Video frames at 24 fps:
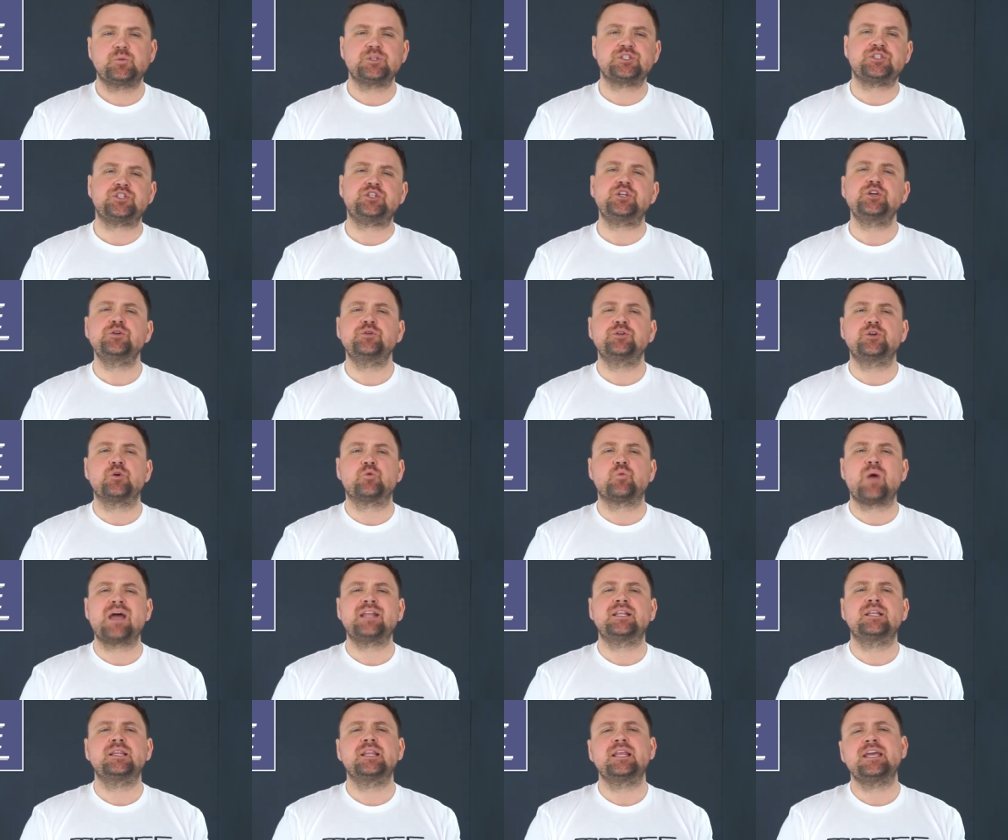was due to
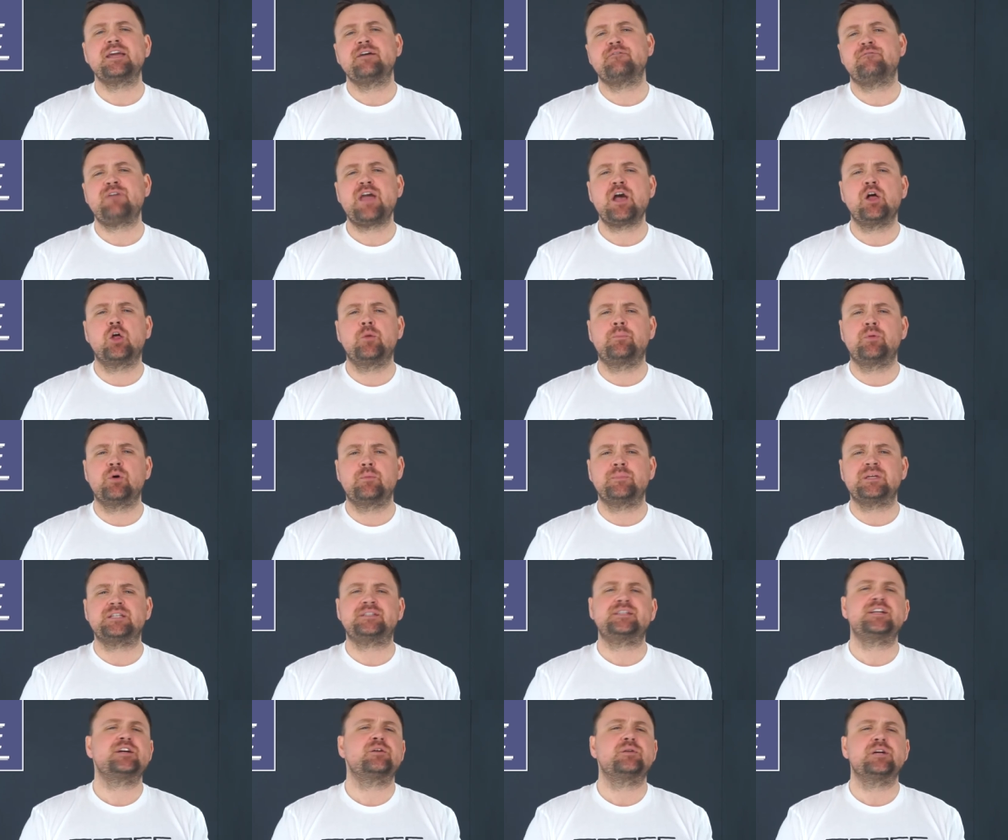readily available
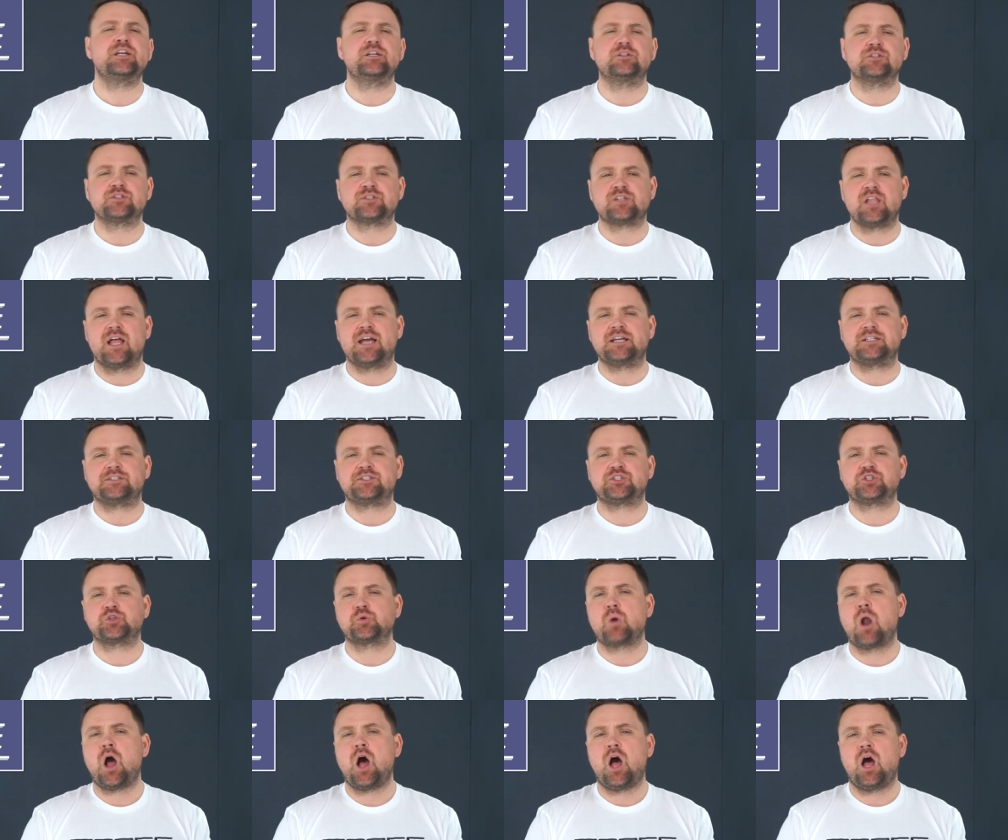materials like
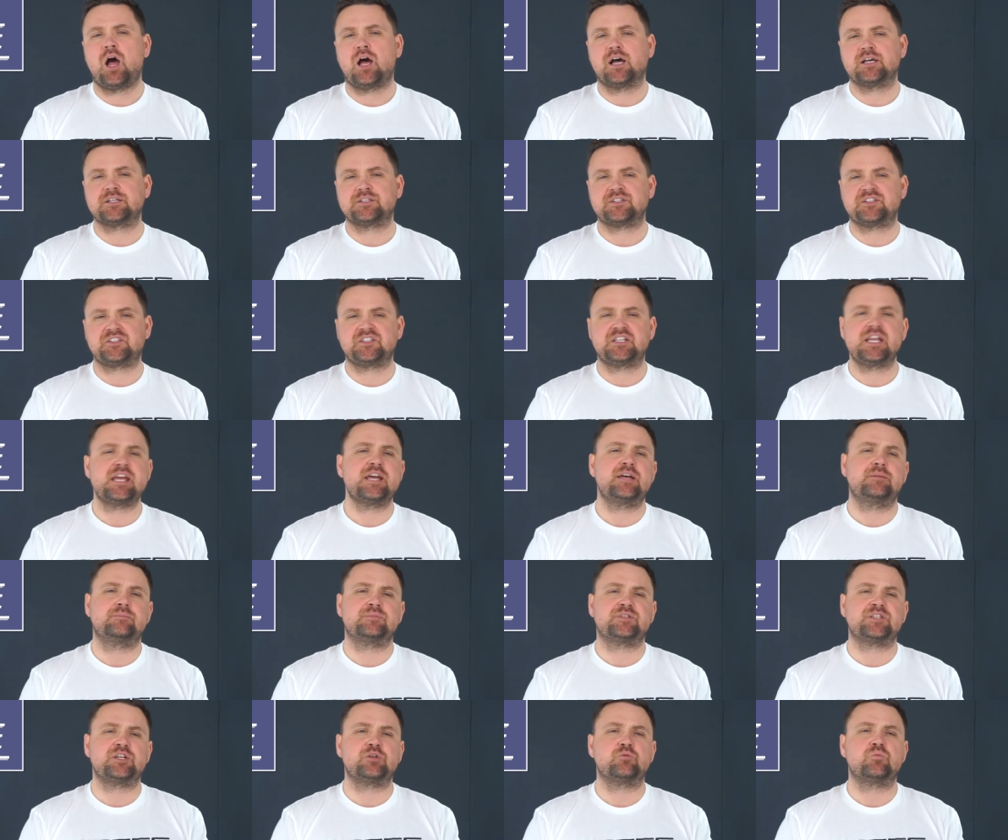straw,
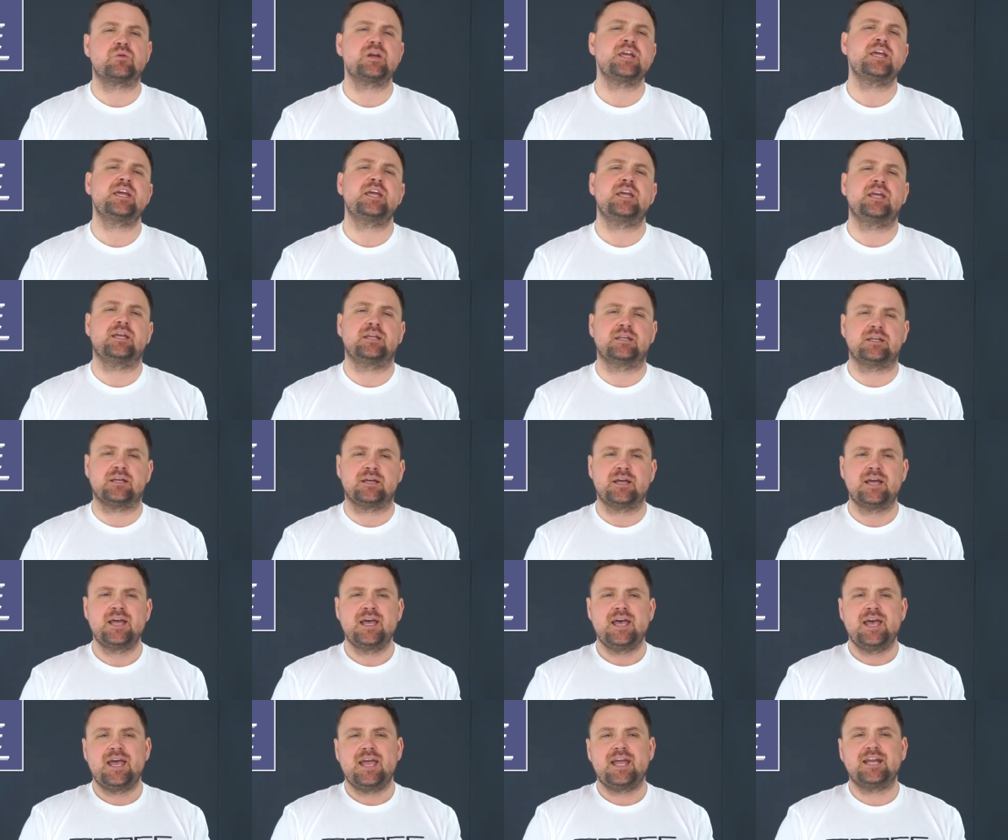stems, and reed.
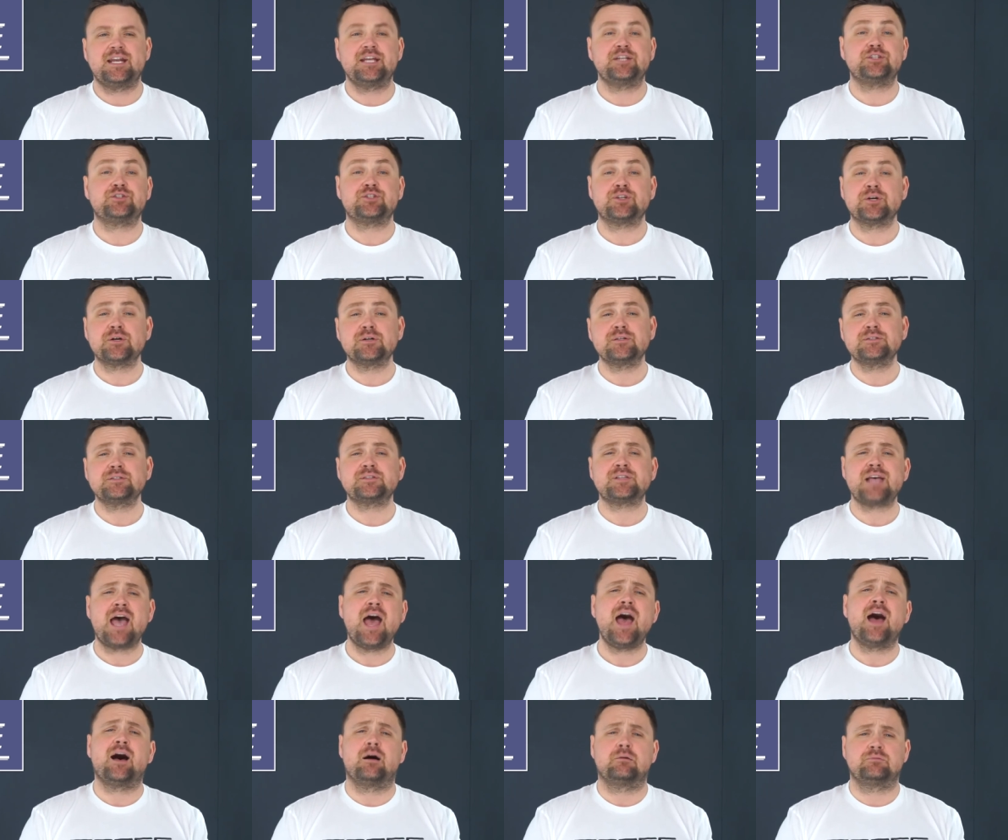And it turns
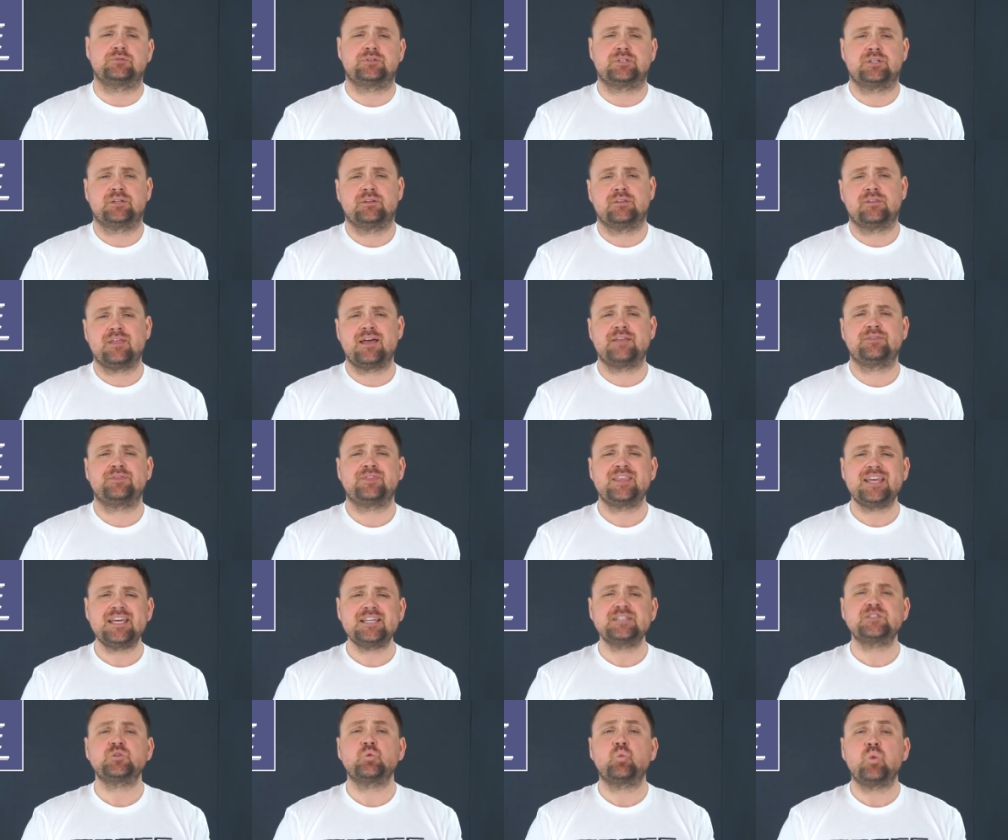out that
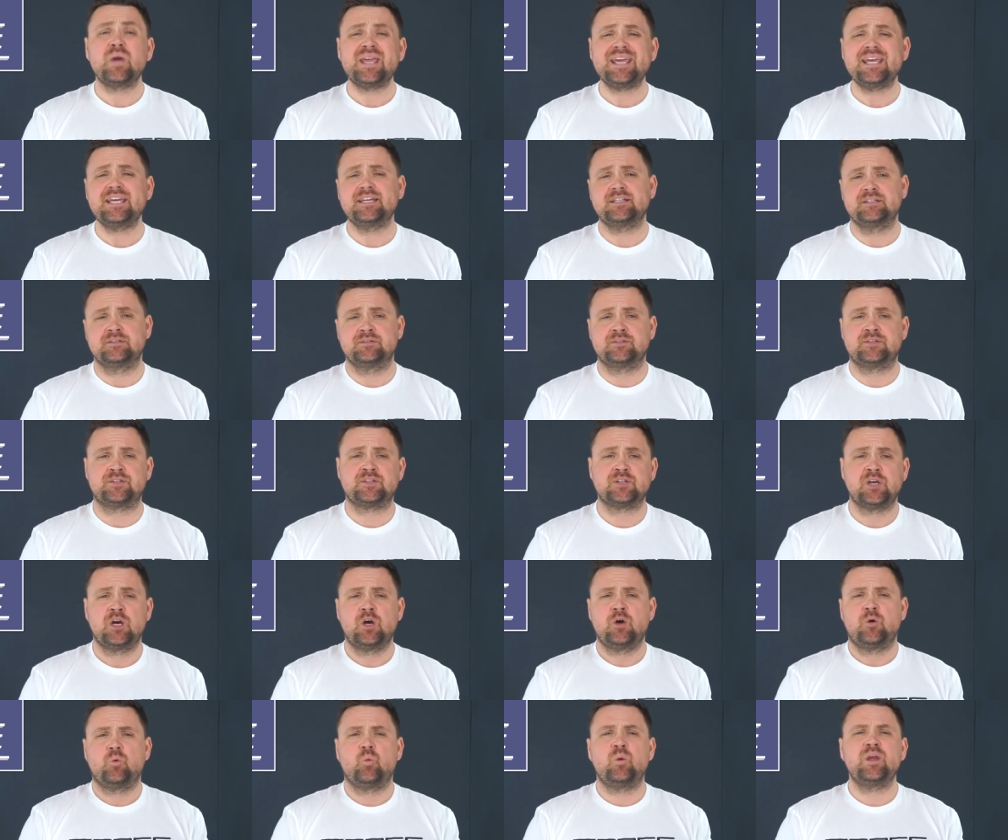these weeds,
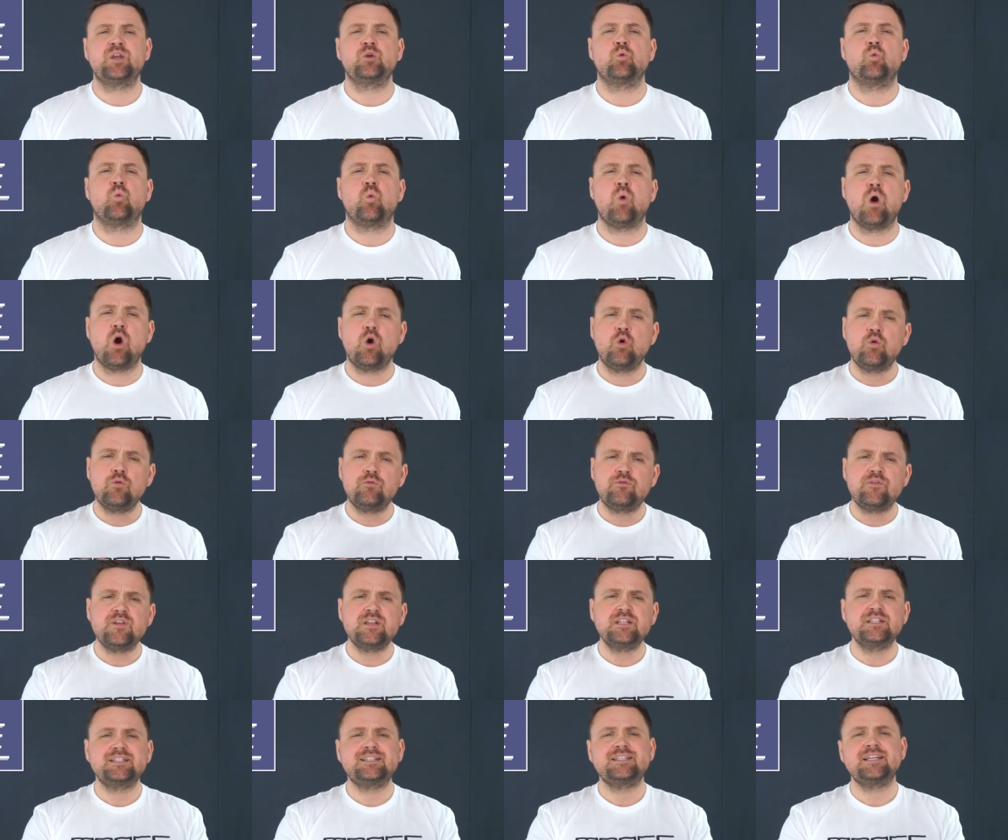when
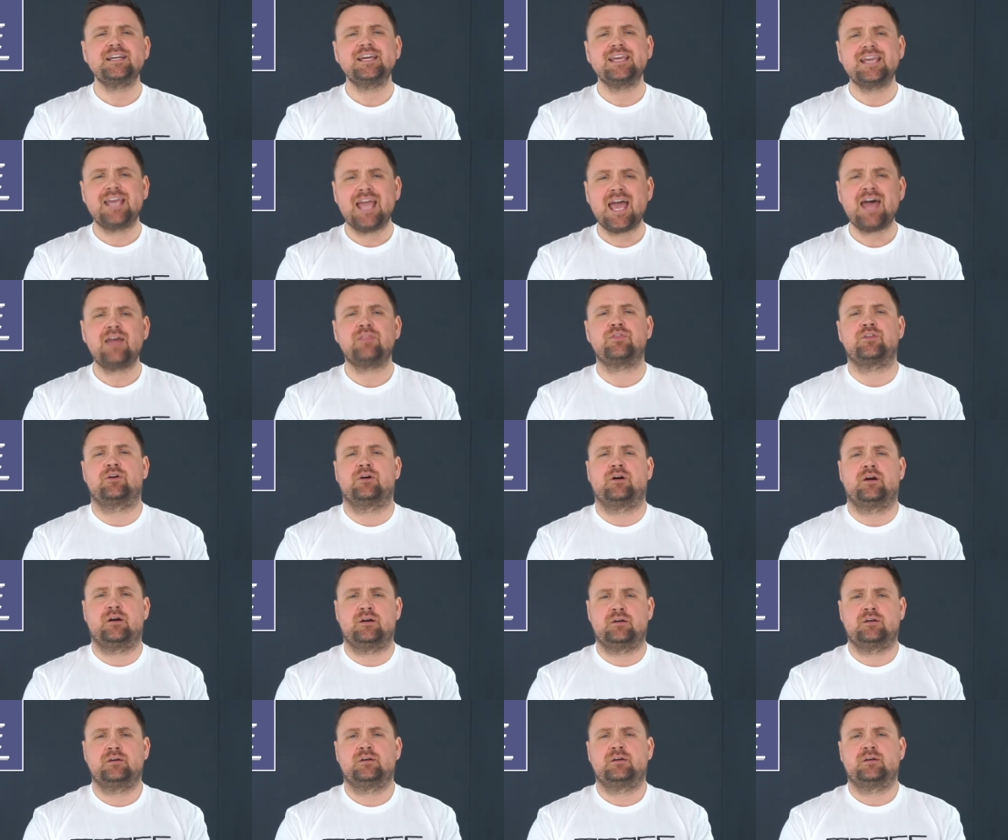woven
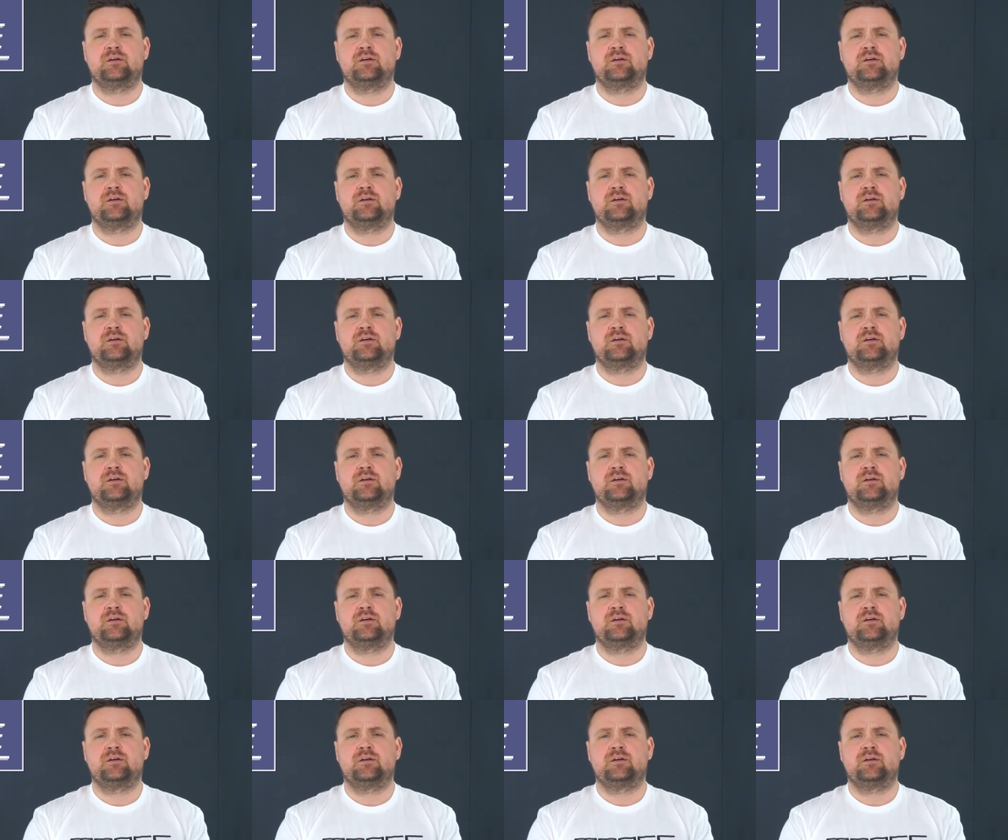together,